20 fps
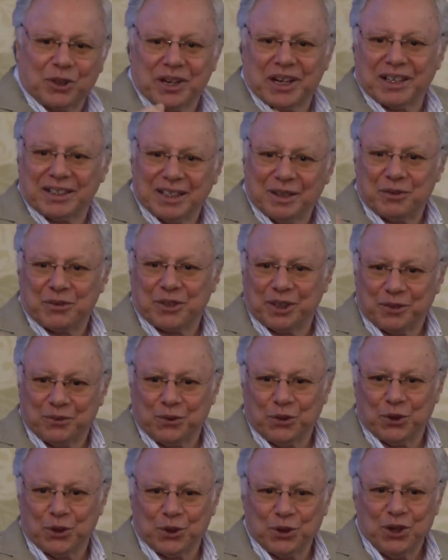correct everything
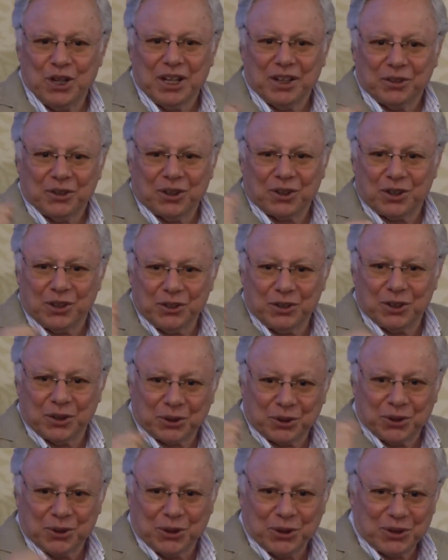for you, knock on your
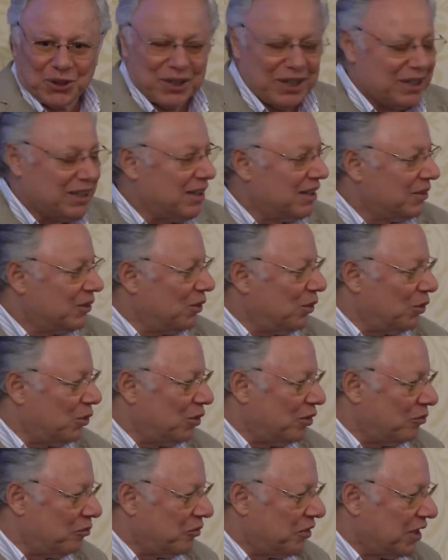door?
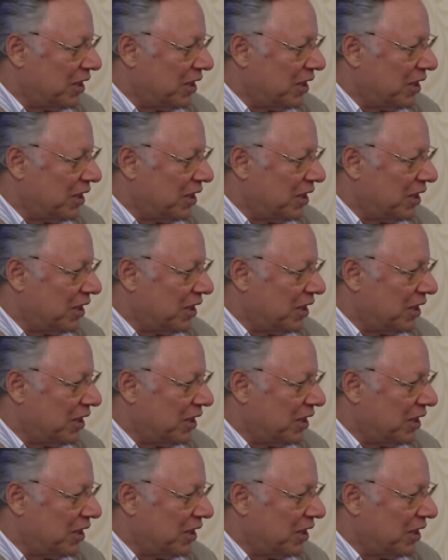No.